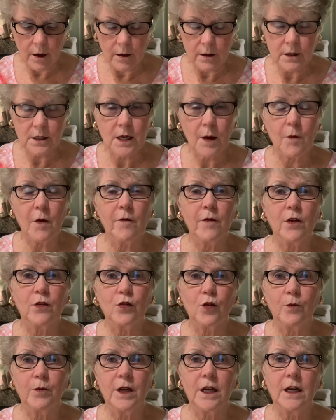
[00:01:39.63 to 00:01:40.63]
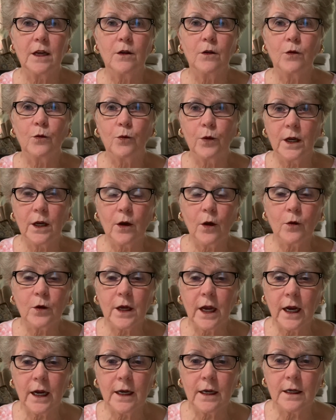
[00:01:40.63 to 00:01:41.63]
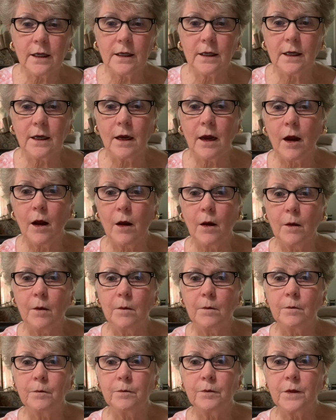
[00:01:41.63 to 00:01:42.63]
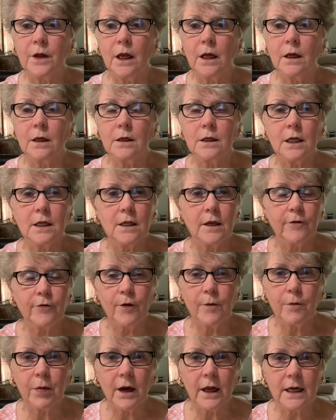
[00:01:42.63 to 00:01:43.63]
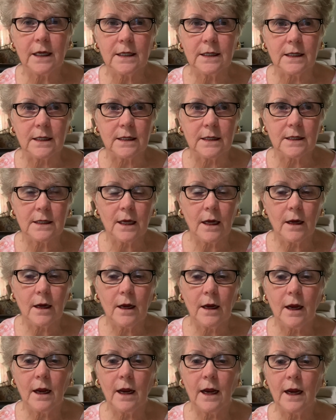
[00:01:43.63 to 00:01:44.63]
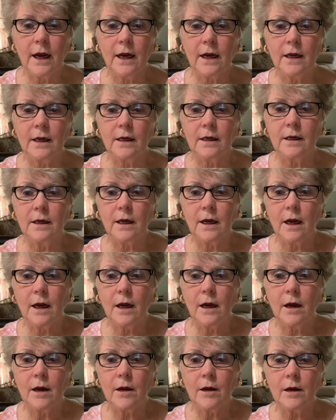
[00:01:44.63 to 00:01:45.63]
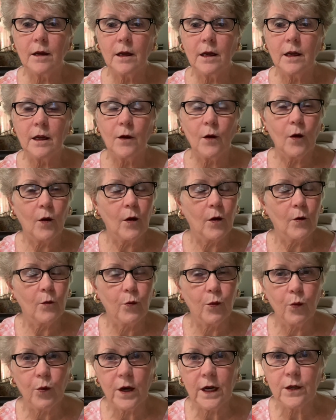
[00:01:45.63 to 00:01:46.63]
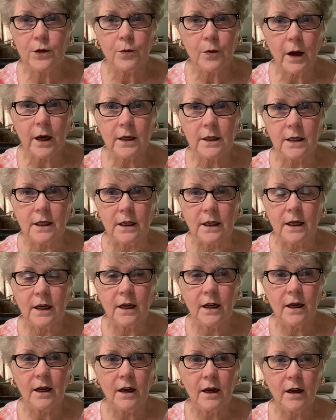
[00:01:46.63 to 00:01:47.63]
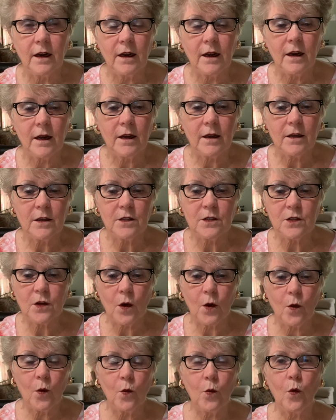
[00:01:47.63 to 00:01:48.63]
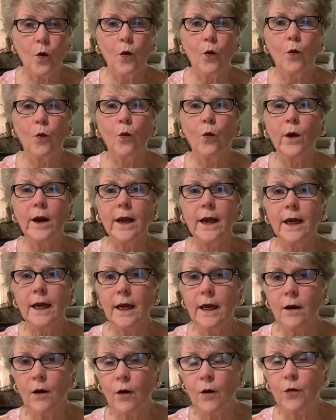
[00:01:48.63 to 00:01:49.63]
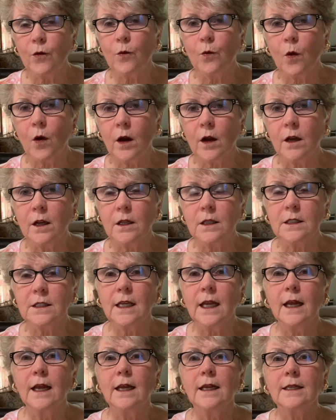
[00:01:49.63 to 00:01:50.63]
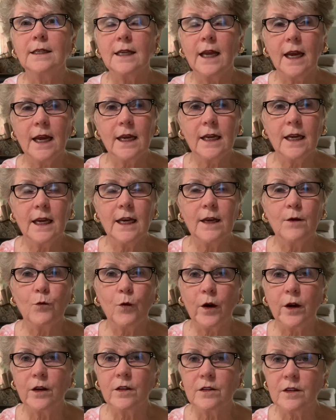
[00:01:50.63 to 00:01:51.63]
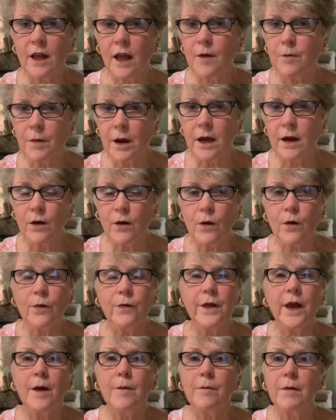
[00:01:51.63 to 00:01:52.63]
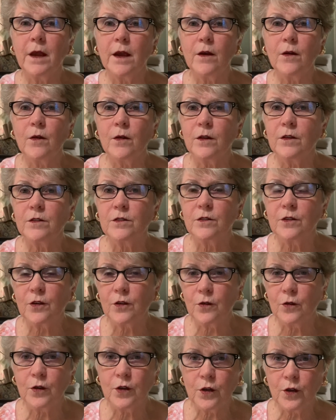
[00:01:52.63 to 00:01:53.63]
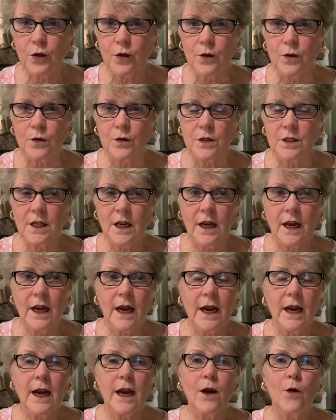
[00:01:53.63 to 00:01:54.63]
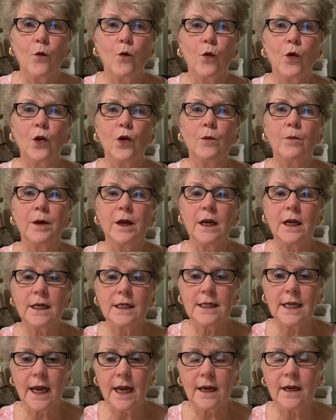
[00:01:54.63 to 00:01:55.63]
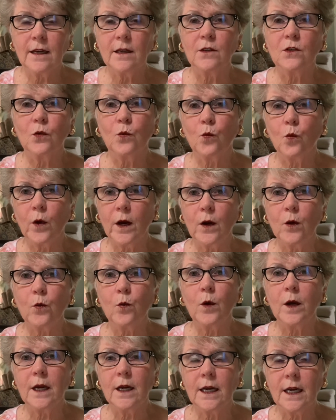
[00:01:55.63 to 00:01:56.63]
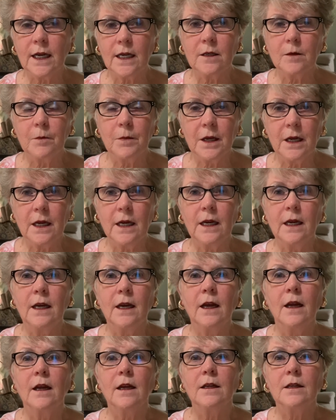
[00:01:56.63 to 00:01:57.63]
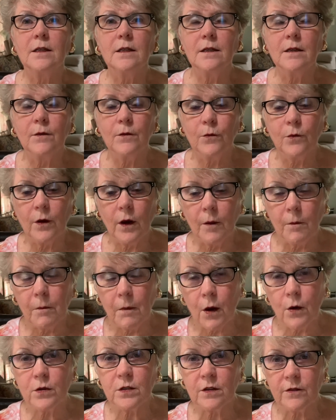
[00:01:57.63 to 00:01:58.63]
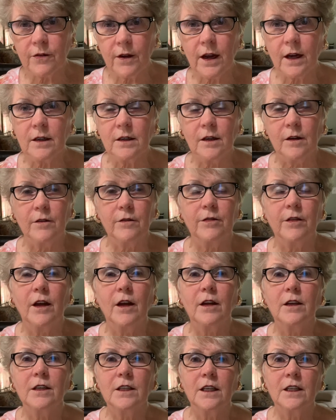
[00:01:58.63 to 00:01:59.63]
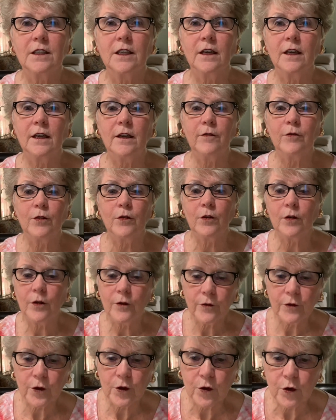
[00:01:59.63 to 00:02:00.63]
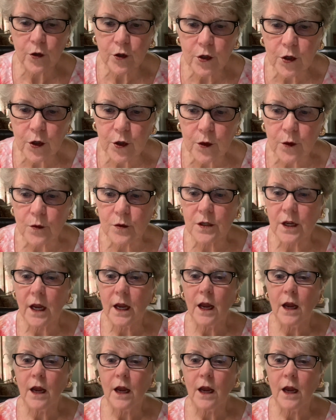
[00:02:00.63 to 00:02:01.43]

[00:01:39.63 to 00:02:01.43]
Some of us are being relocated um, to different places and it, redirected. So we are the ones taking, what is that mail? That mail is the good news and we're being taken to where we need to be most effective to deliver the good news.